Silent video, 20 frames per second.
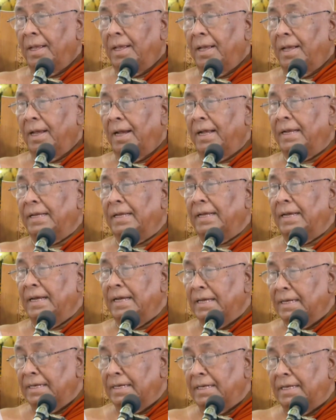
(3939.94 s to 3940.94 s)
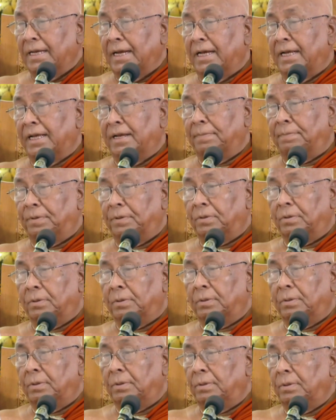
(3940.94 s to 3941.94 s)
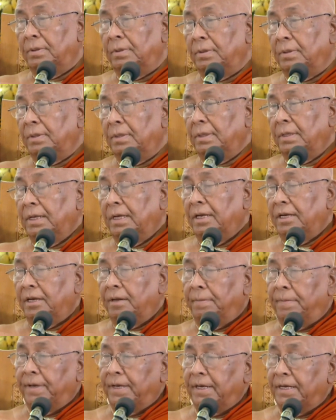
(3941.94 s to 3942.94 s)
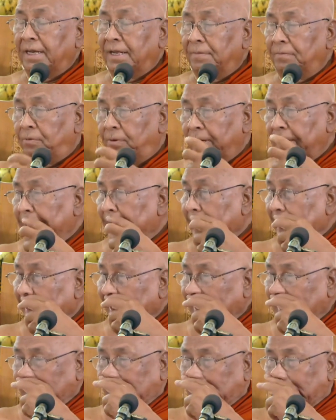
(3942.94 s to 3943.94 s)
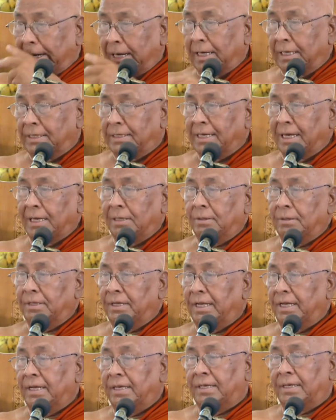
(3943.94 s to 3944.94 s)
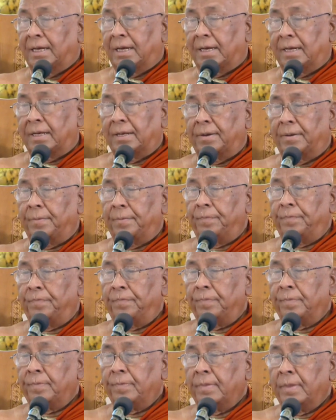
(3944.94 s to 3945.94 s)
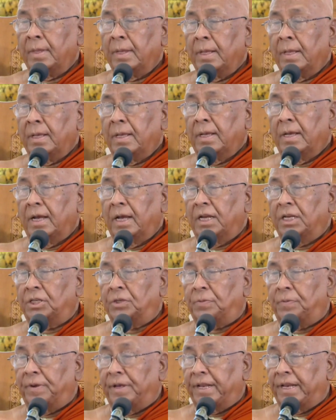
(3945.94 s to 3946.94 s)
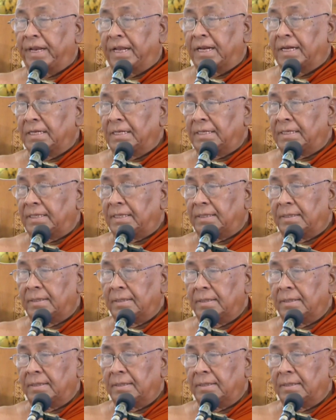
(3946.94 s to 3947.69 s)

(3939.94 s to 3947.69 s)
Every India ye pogo the Veda point harali ngajelu ye thare experience.